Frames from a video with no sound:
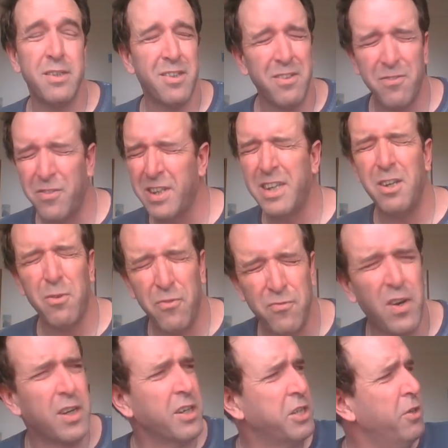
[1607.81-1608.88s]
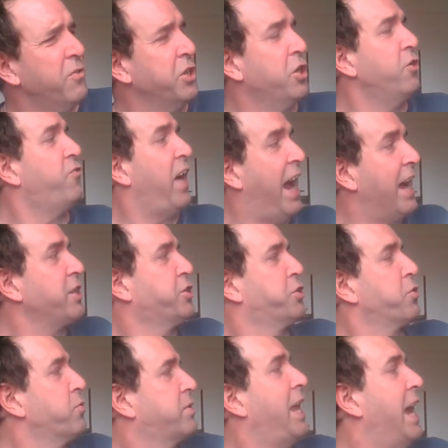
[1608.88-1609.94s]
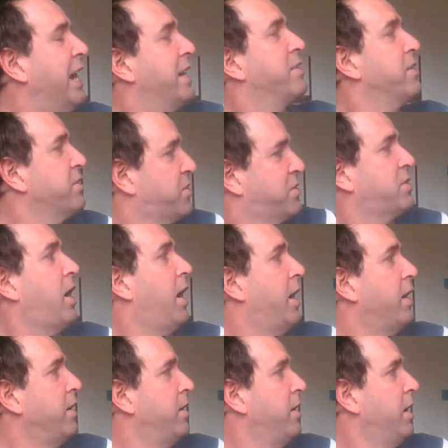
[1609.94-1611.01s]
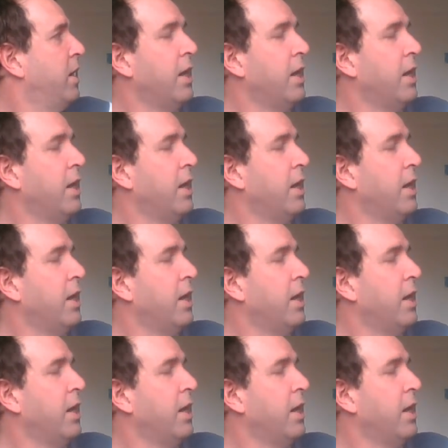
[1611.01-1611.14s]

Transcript: So, fuck you. You've had your day in the sun.